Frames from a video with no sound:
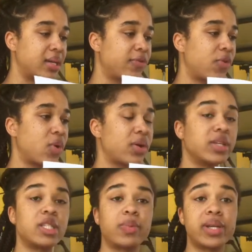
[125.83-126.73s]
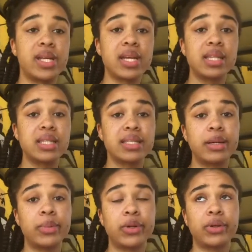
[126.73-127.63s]
for the spring and the
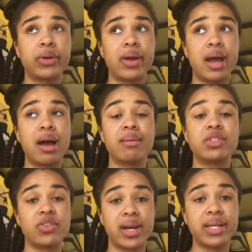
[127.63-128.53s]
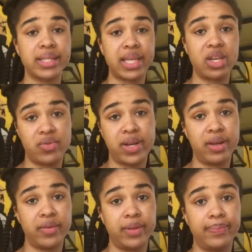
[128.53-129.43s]
summer, I'm trying to get rid
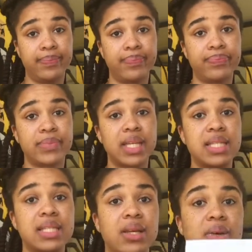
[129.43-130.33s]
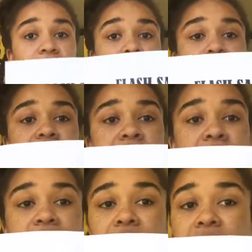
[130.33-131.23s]
of it. So I
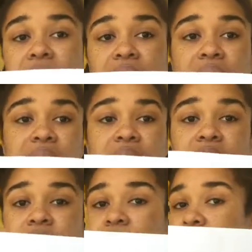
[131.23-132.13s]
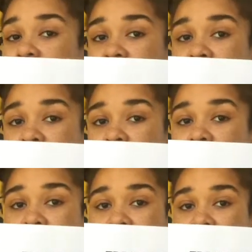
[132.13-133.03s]
created like a
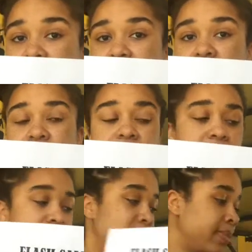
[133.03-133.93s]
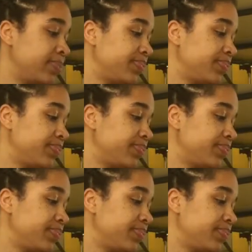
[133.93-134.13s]
flash sale sign,